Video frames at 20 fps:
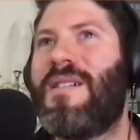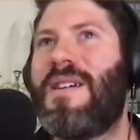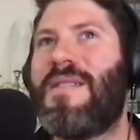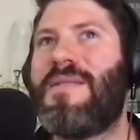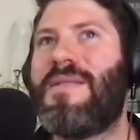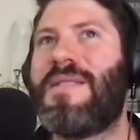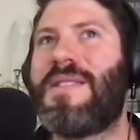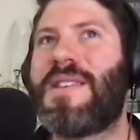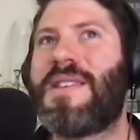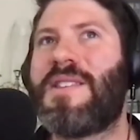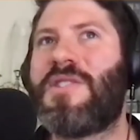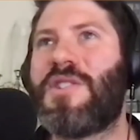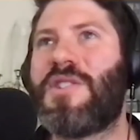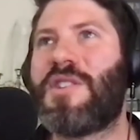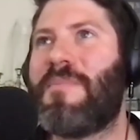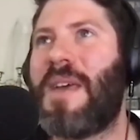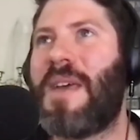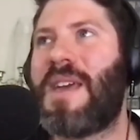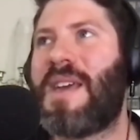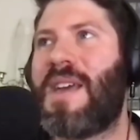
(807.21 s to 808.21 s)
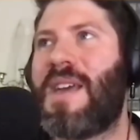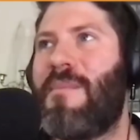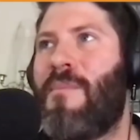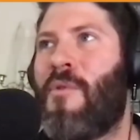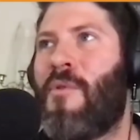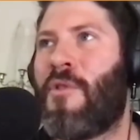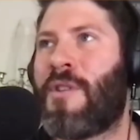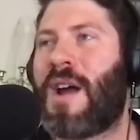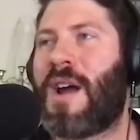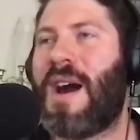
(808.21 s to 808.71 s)
this is just making it
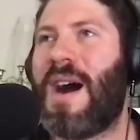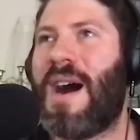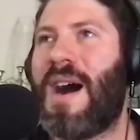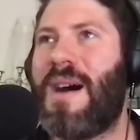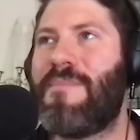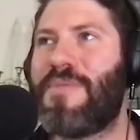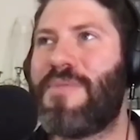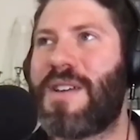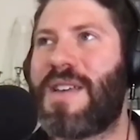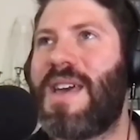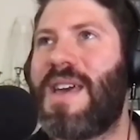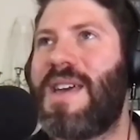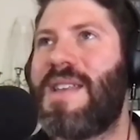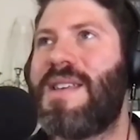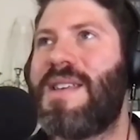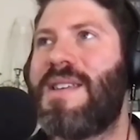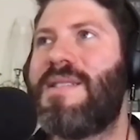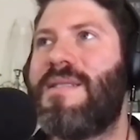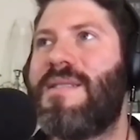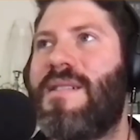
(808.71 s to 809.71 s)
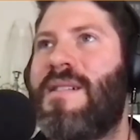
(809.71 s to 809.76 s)
more complicated?